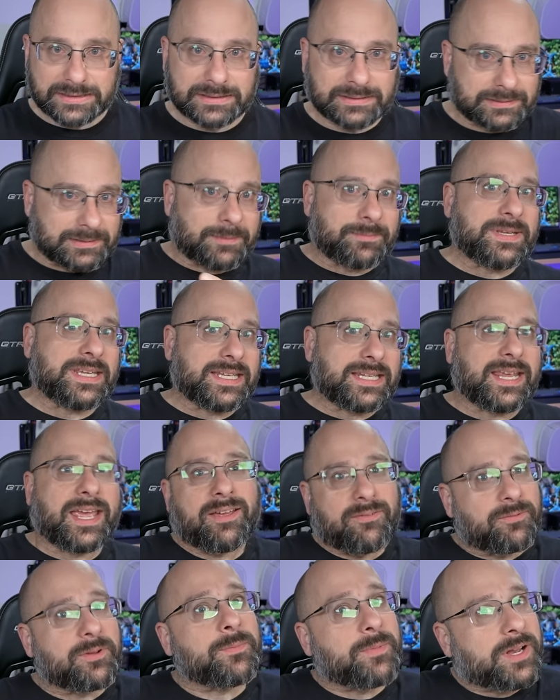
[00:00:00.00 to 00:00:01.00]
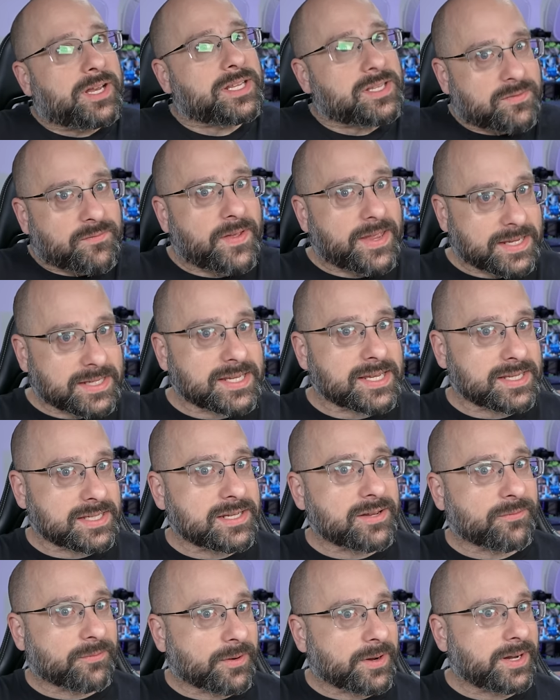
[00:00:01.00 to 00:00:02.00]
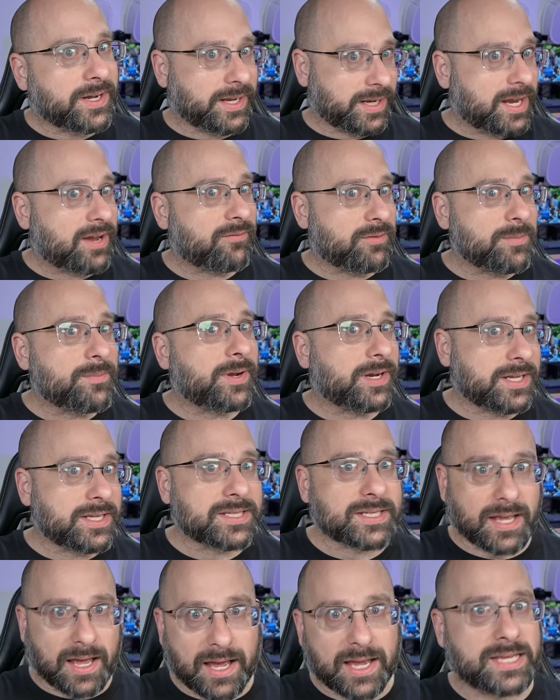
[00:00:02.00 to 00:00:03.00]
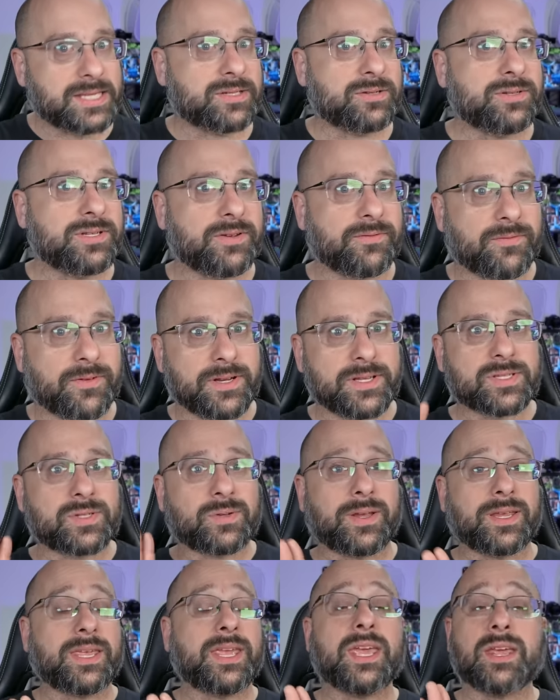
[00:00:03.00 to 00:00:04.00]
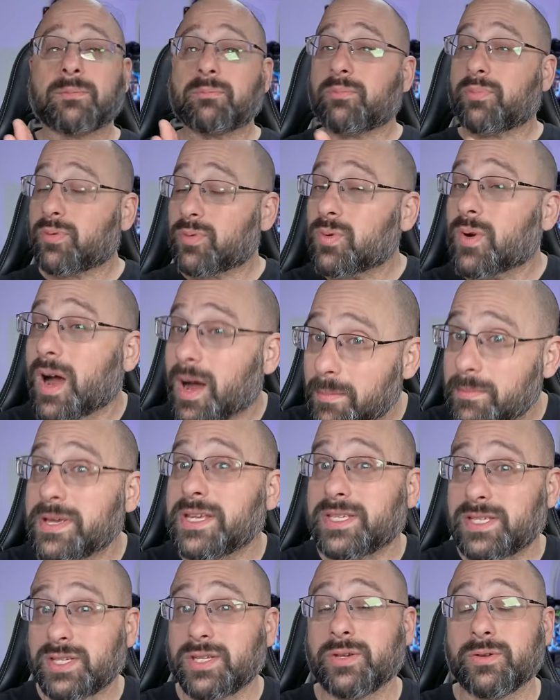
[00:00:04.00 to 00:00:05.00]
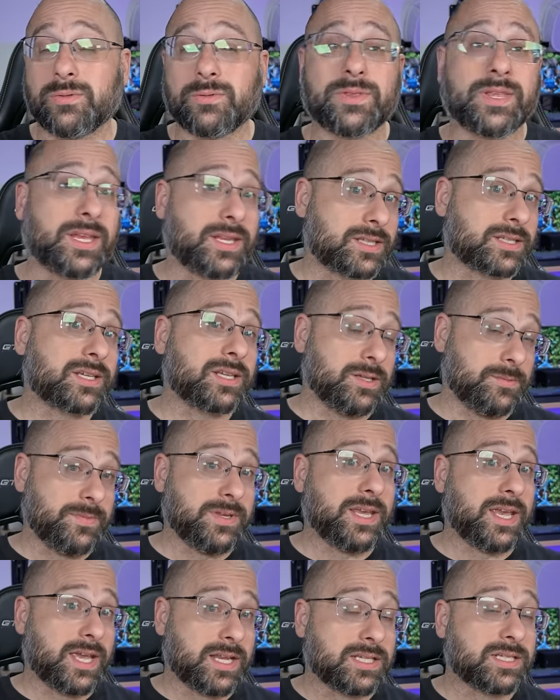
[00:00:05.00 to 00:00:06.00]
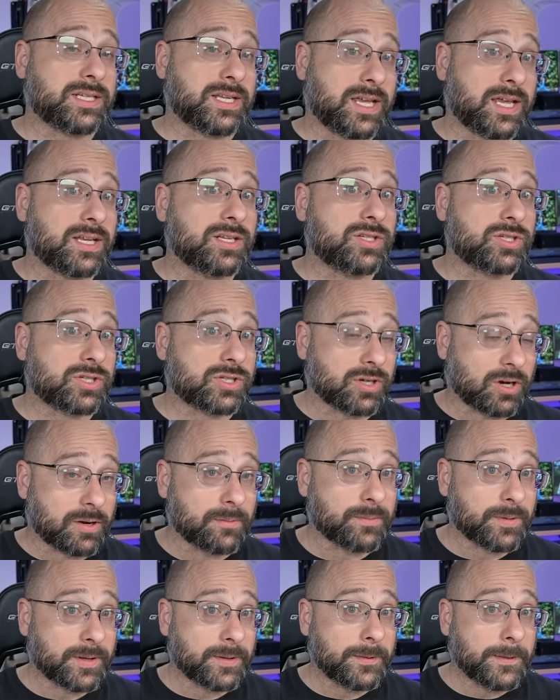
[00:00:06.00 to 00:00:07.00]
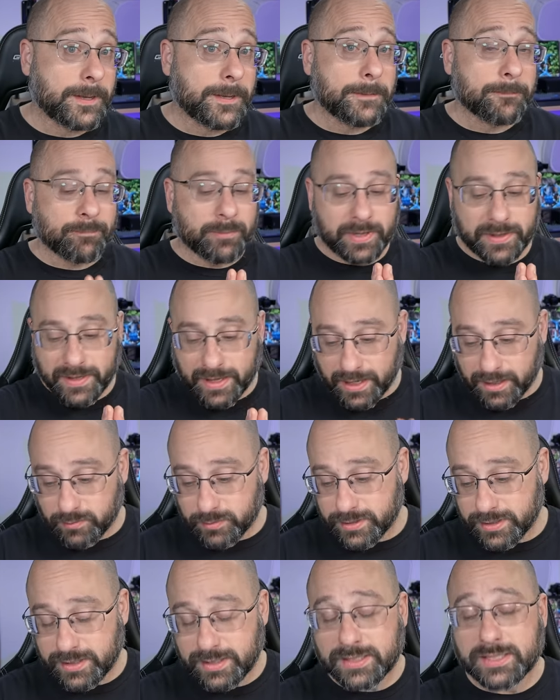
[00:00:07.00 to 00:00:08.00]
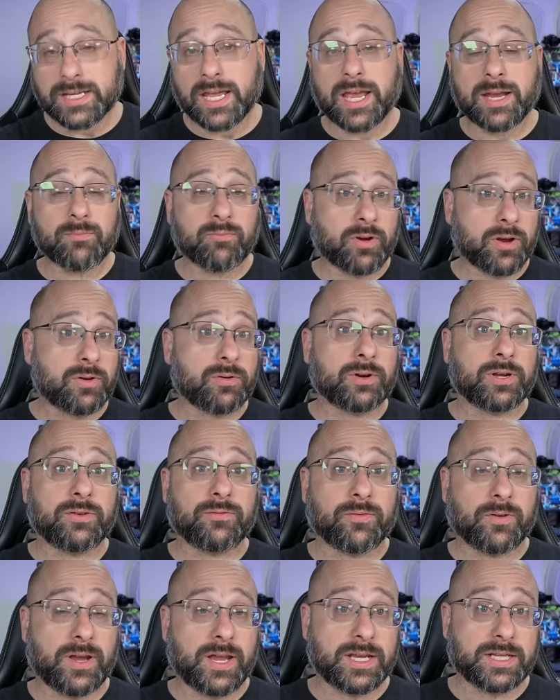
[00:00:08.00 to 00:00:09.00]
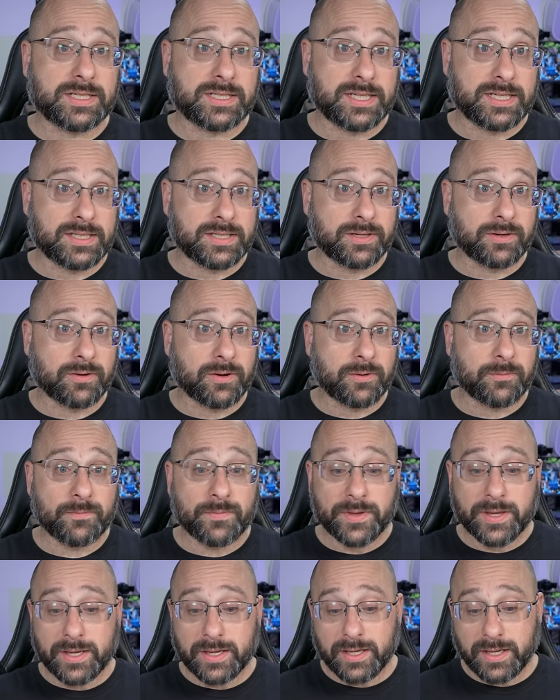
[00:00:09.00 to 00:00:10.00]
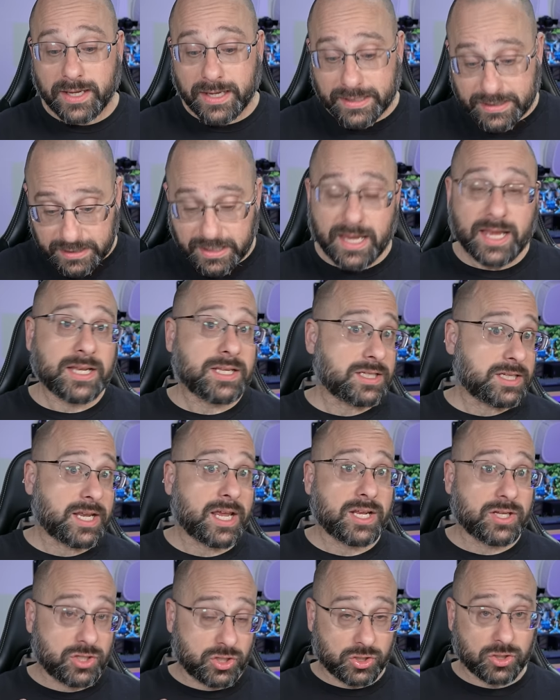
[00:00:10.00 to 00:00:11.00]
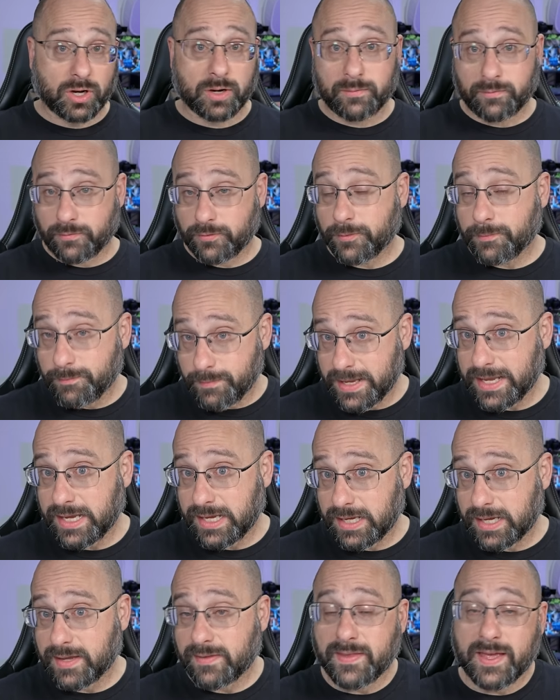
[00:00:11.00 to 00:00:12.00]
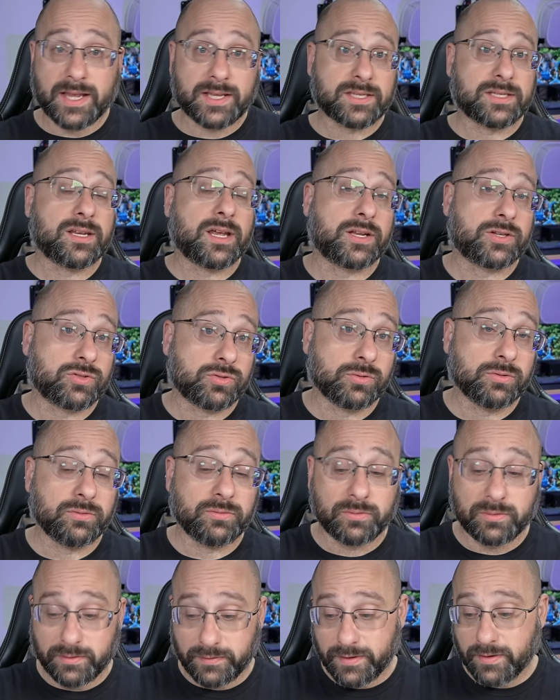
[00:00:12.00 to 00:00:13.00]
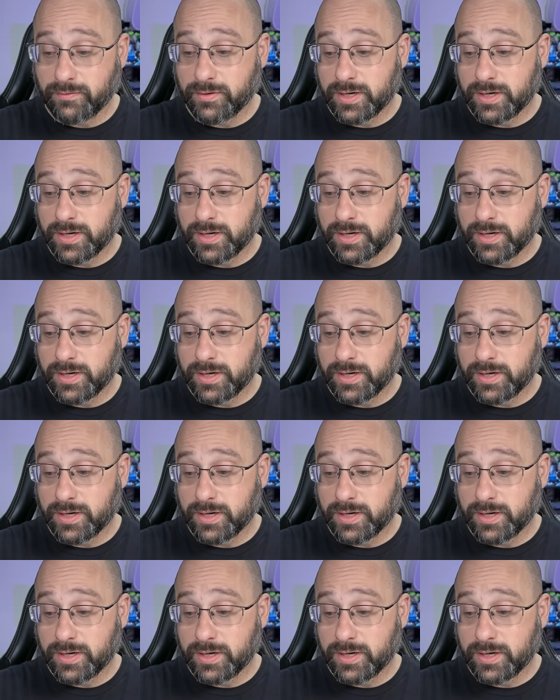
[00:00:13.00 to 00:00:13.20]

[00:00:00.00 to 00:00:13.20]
I mean, everybody's face is different and everybody's eyes are different, so I can't promise you that it's going to be edge to edge sharp. But that was a design priority for HDZero. It's edge to edge sharp for me, and that's not true of every